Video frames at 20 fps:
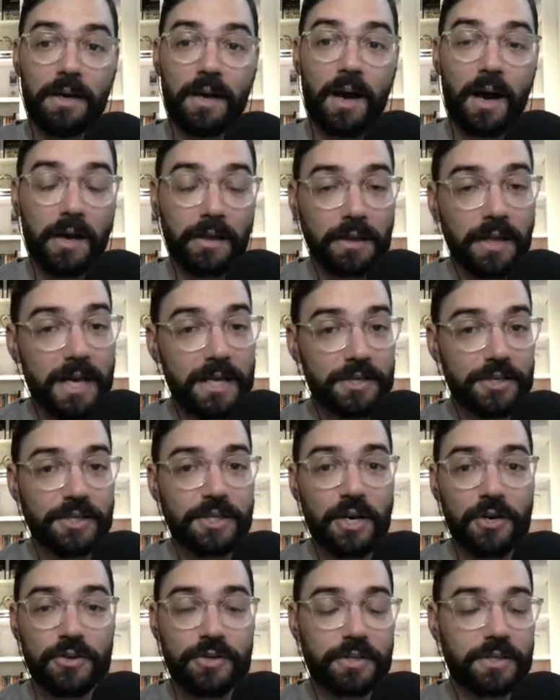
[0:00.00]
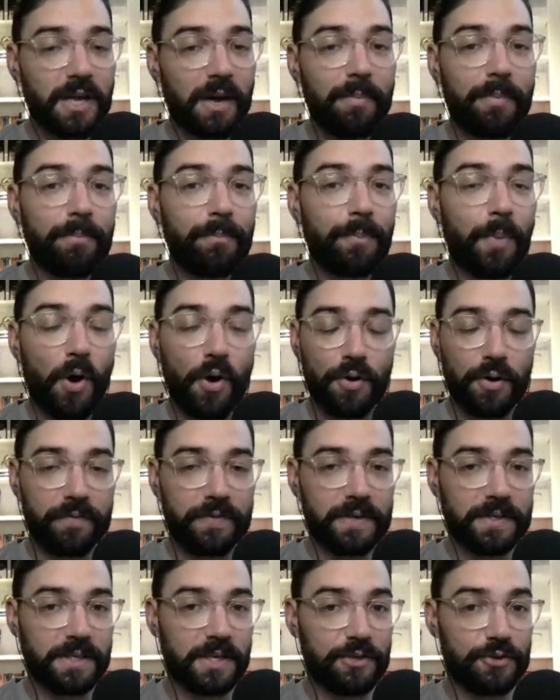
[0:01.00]
unless there's some part of
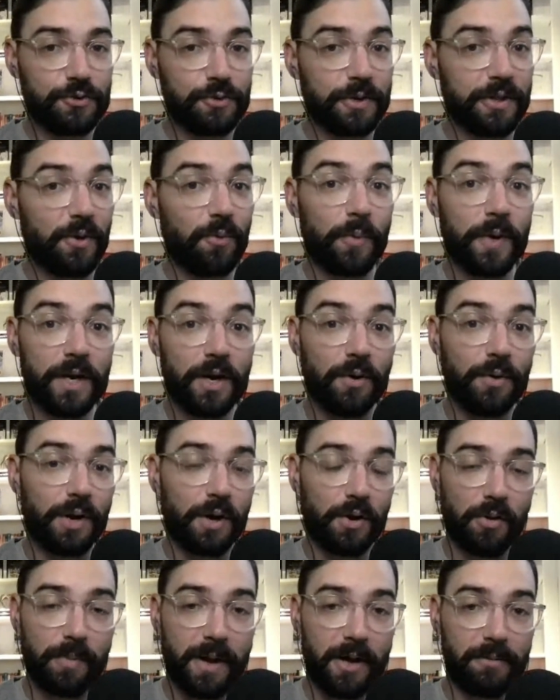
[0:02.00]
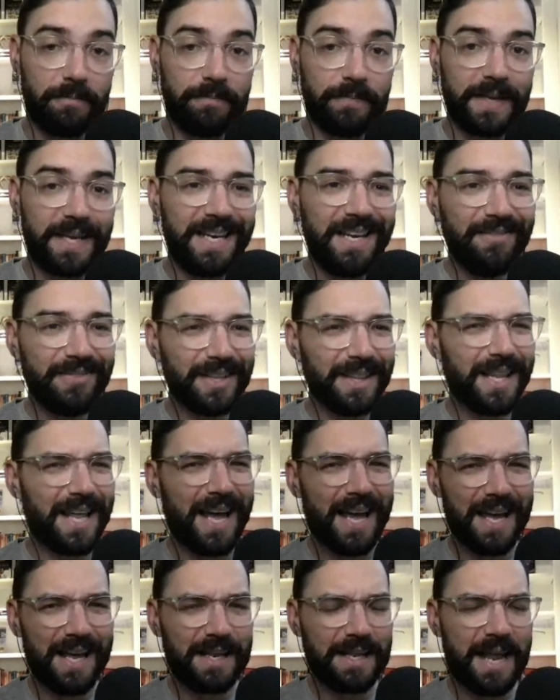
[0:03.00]
this injury that we don't know about, and even
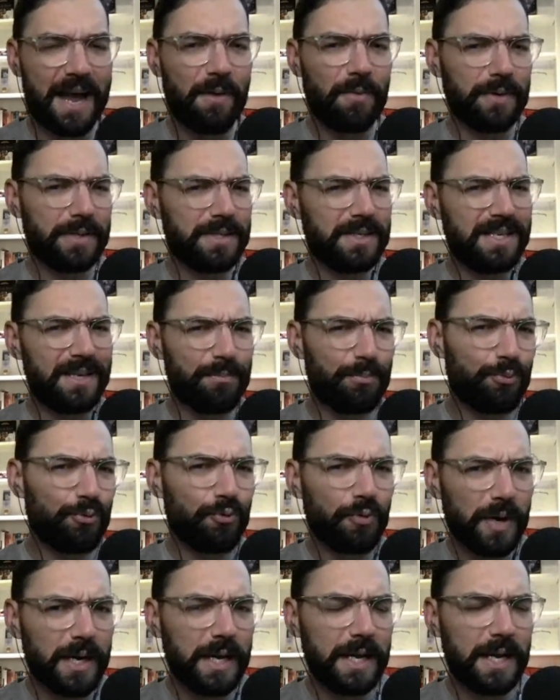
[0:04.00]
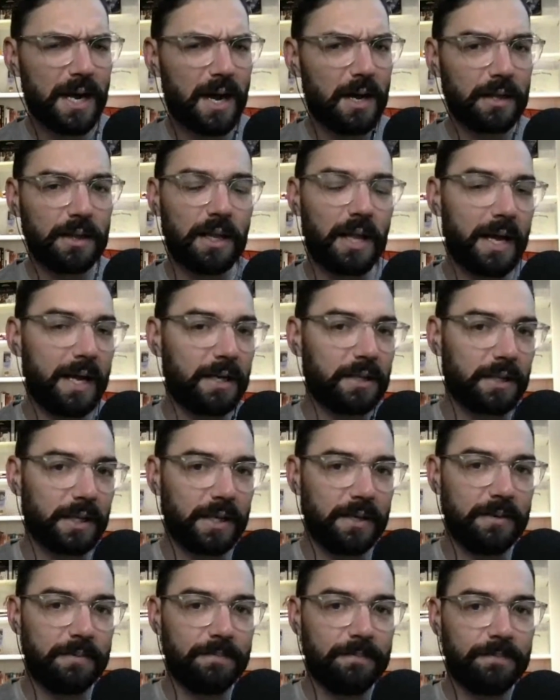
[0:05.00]
then, that would seem pretty
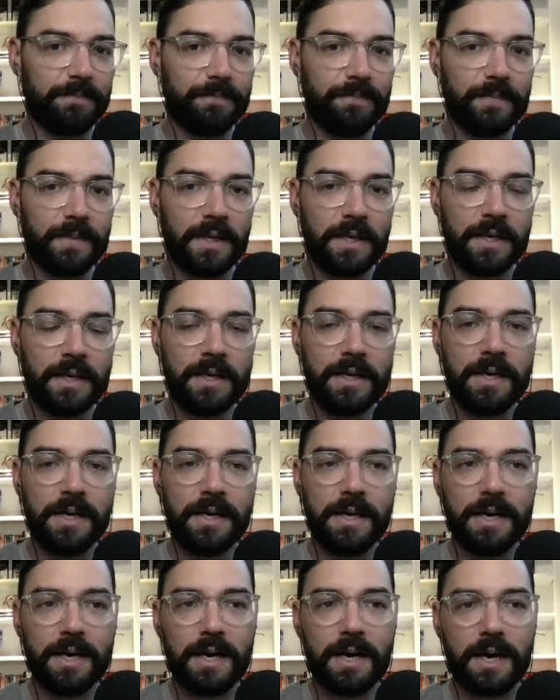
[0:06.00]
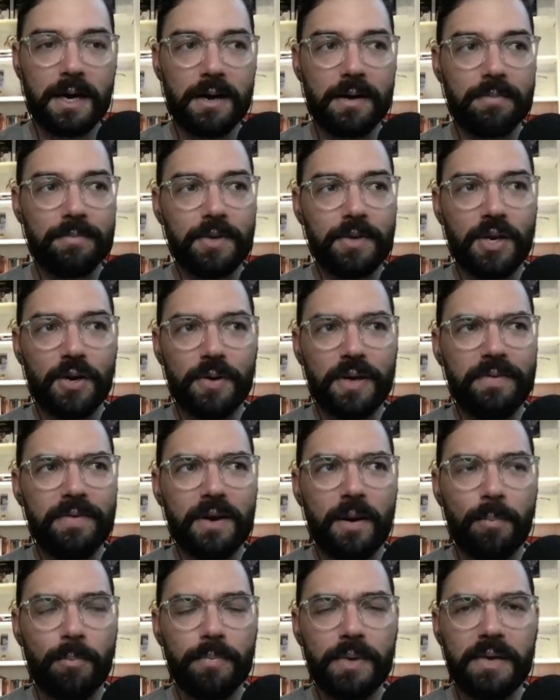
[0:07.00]
unlikely. Um, you know, even
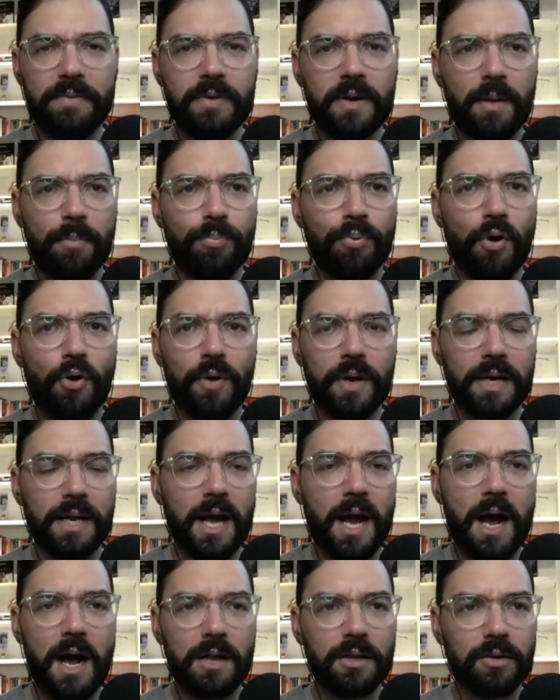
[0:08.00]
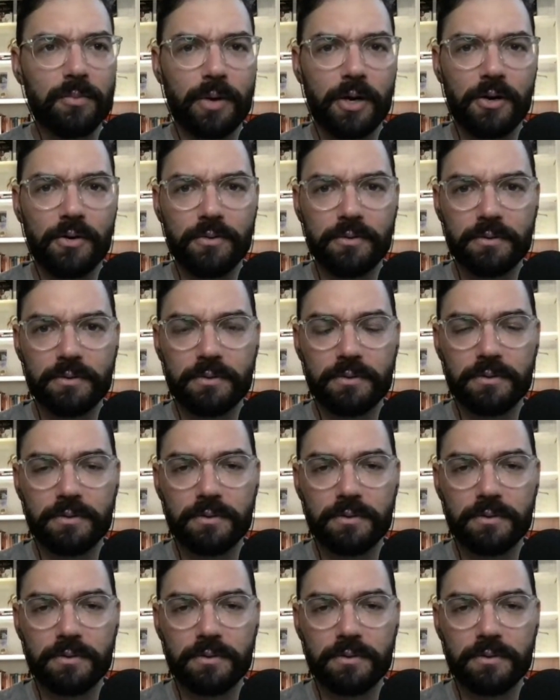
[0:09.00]
a even a broken collarbone